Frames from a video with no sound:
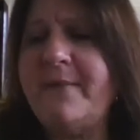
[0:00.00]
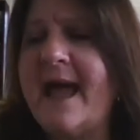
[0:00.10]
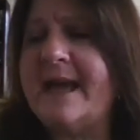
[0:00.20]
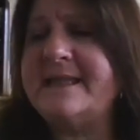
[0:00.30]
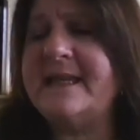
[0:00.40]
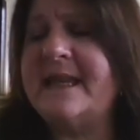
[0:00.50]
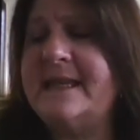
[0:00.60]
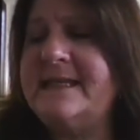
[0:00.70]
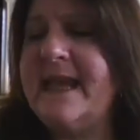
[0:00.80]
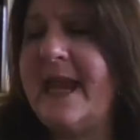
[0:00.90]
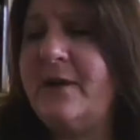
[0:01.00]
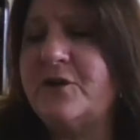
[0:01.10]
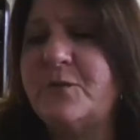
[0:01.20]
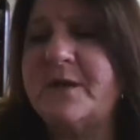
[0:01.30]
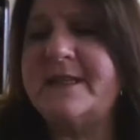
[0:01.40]
plastic
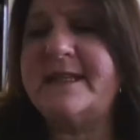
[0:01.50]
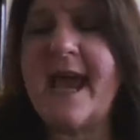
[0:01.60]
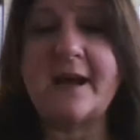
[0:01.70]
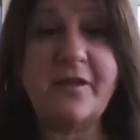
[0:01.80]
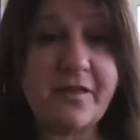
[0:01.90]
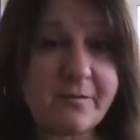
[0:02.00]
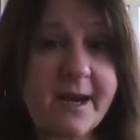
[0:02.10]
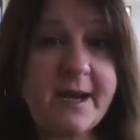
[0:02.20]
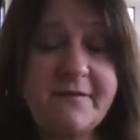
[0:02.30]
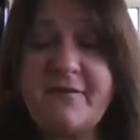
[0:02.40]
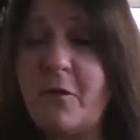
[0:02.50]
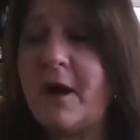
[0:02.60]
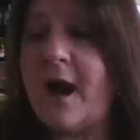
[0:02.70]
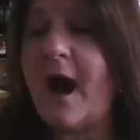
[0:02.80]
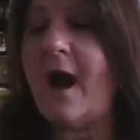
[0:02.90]
containers were stacked 3 and
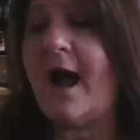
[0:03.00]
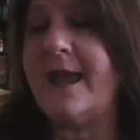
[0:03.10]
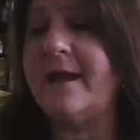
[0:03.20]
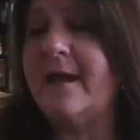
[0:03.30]
4 high.